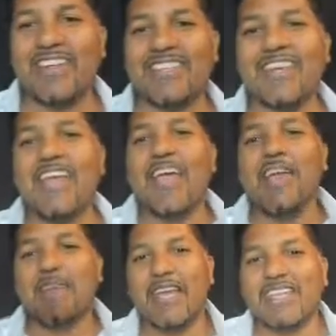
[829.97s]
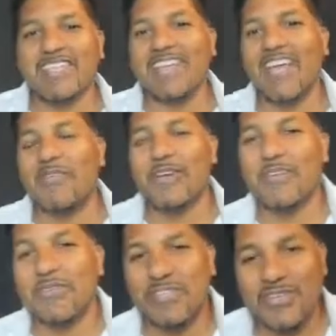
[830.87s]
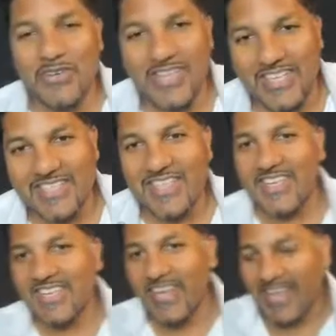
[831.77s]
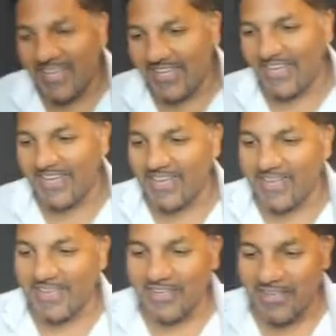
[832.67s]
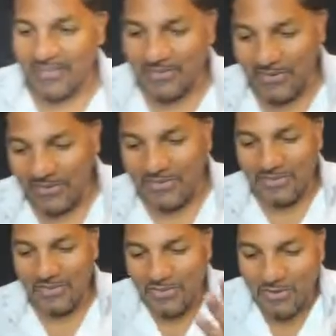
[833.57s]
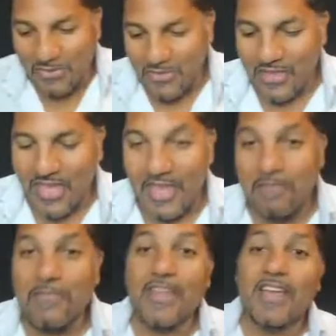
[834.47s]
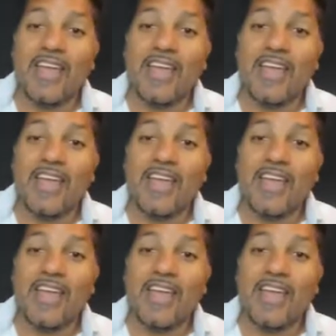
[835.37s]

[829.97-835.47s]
character, and back in the day, what he would do is he'd you go through the game,